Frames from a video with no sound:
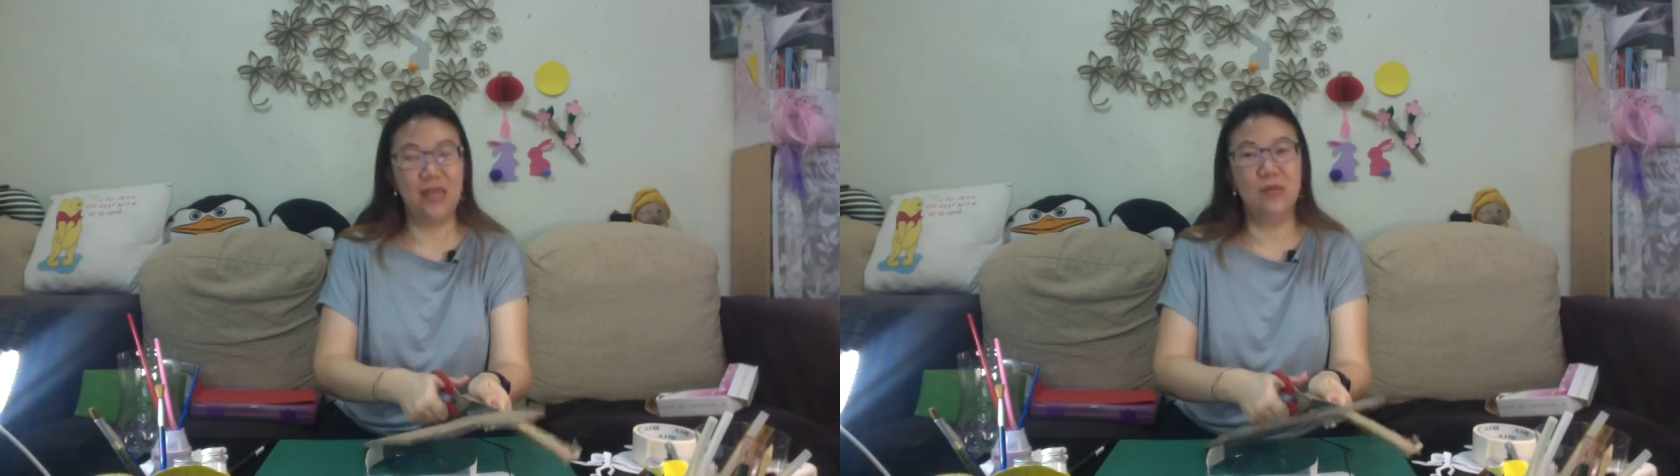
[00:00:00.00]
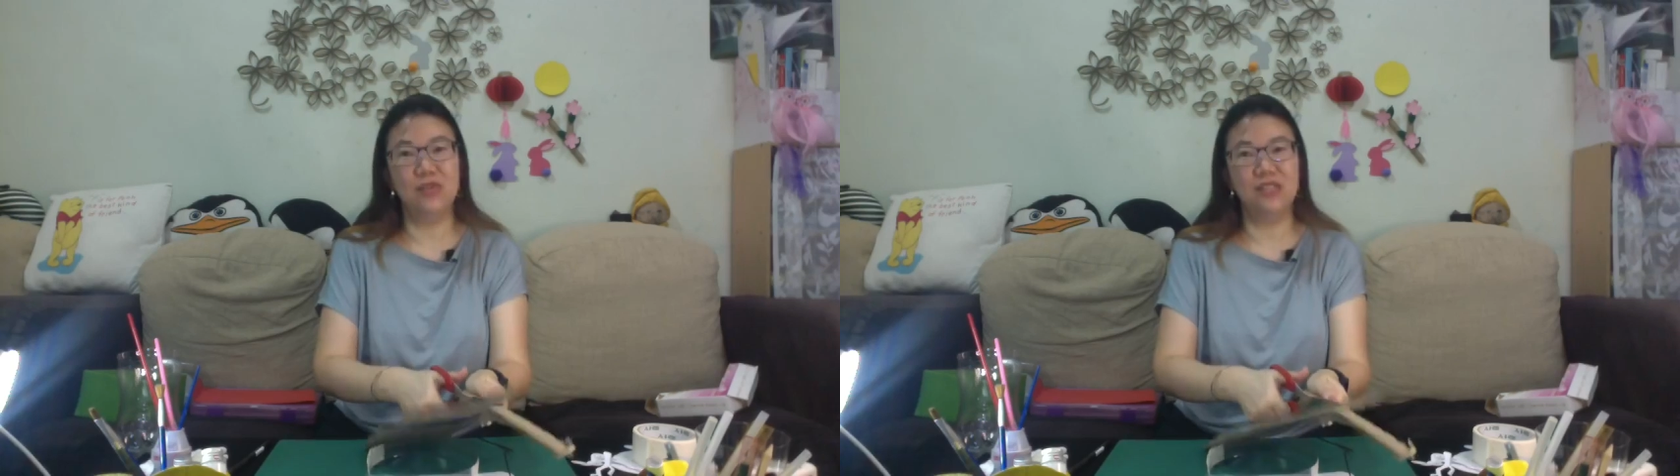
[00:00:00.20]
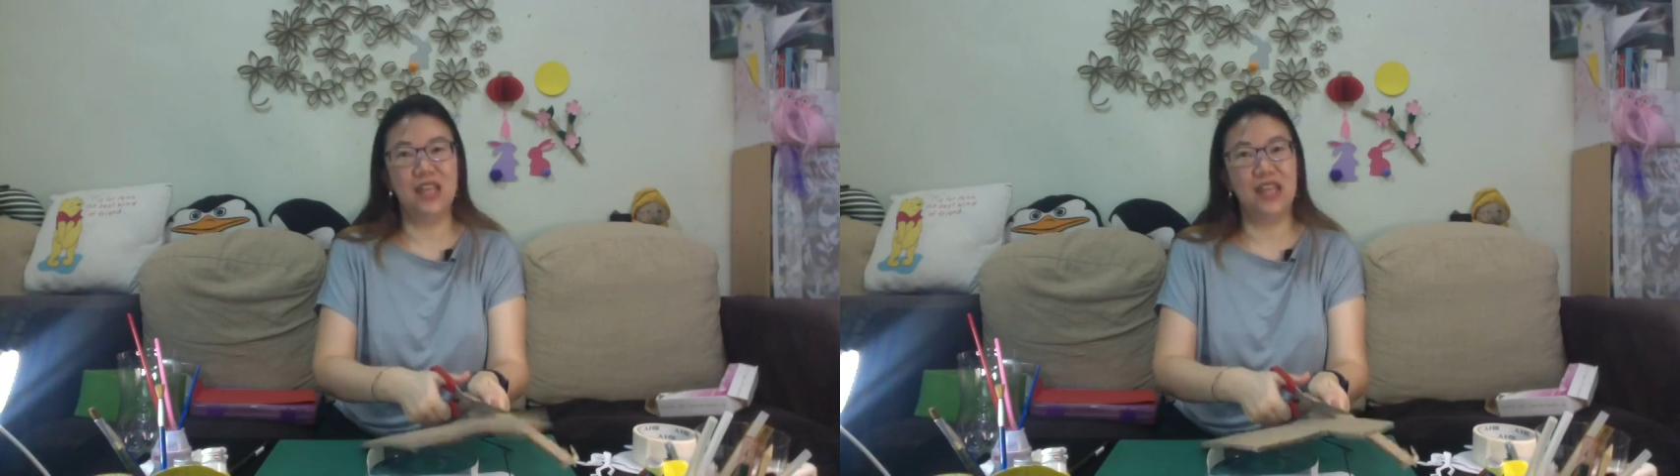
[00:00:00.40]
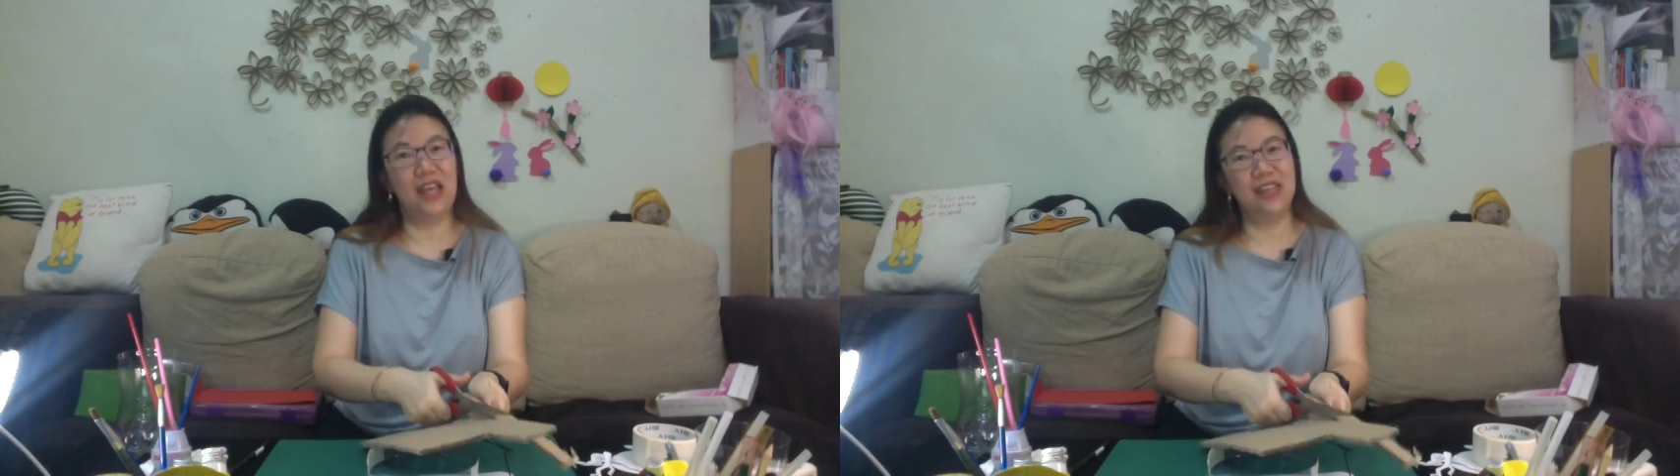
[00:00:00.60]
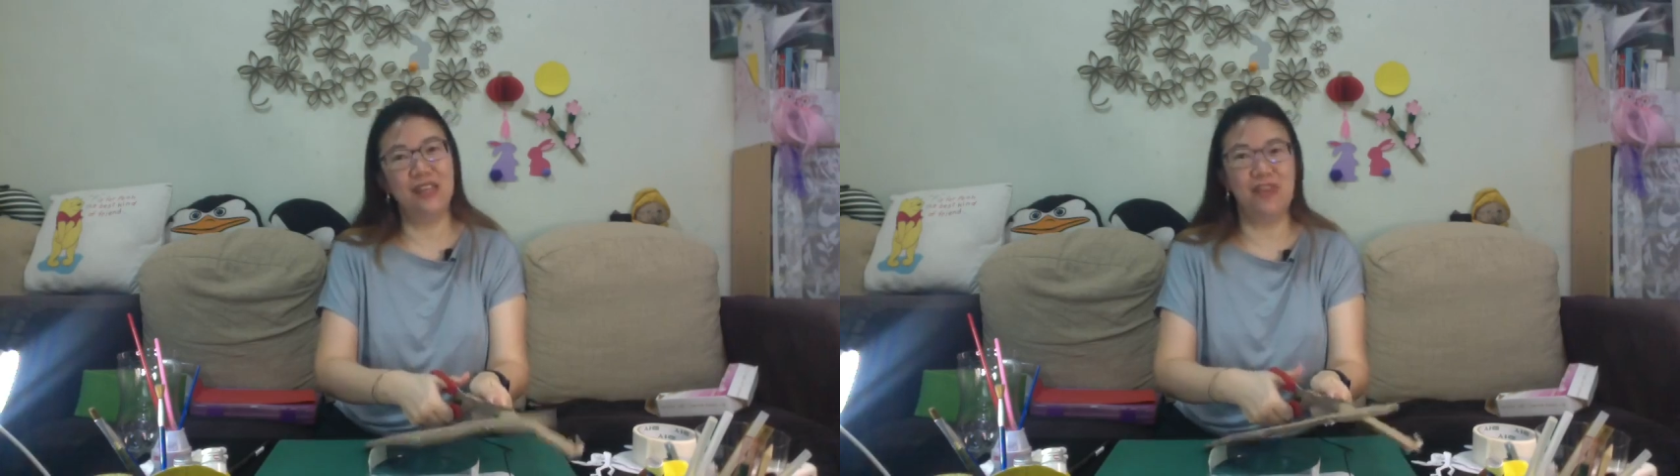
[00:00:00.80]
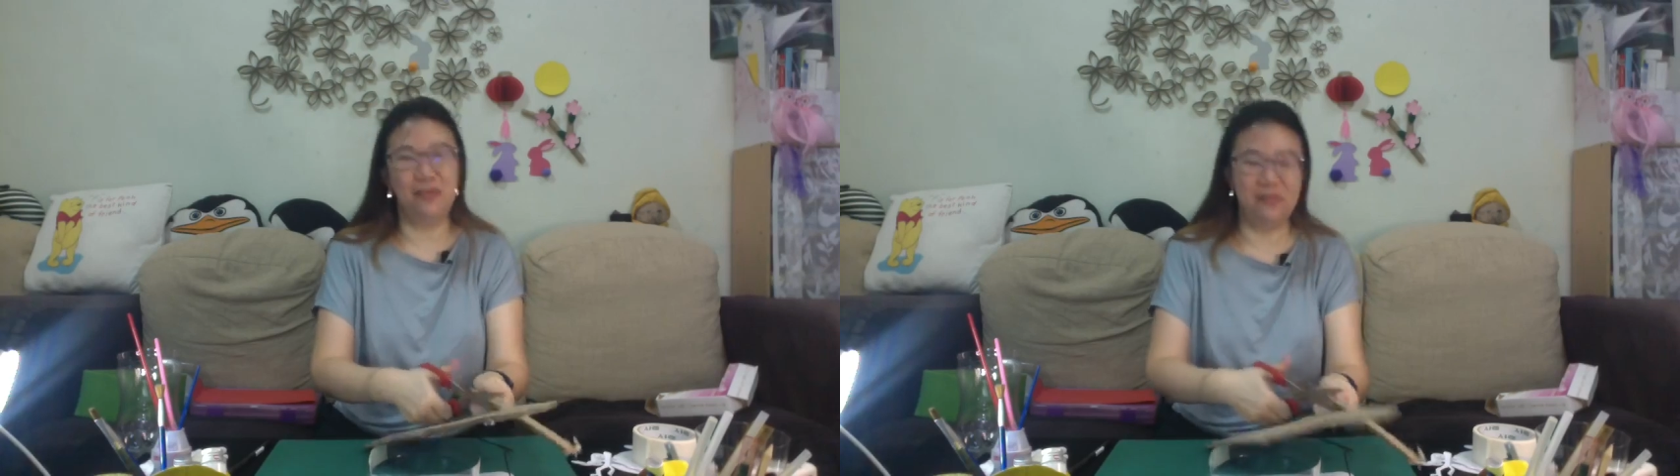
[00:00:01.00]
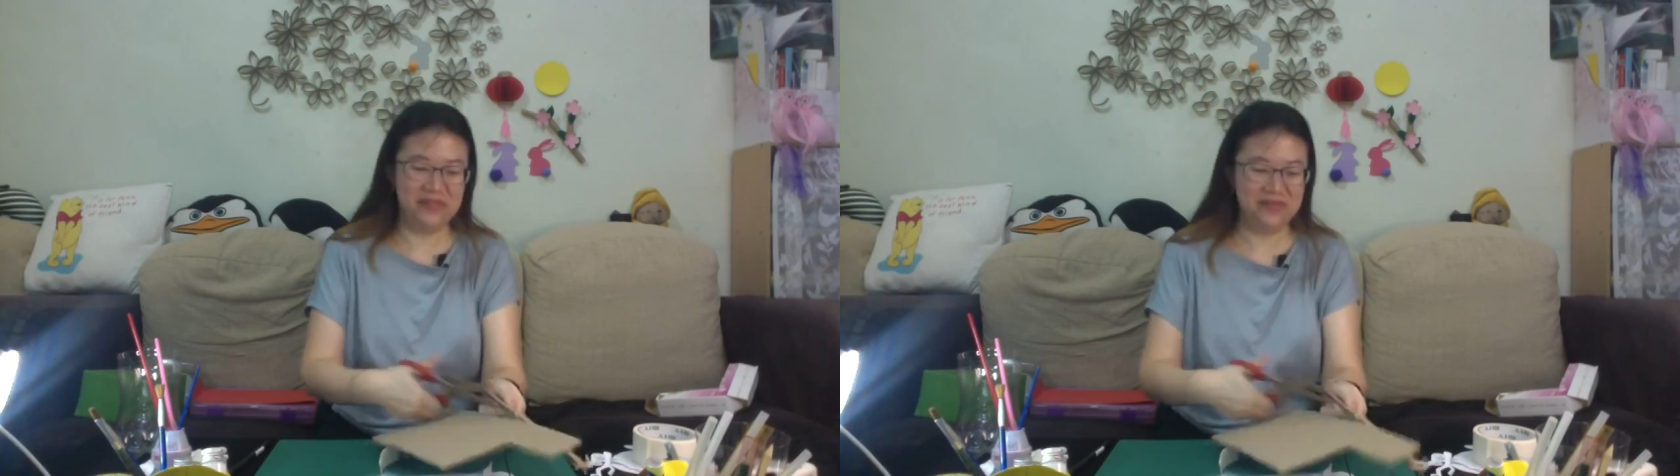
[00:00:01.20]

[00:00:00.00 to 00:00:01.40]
will say, I give up,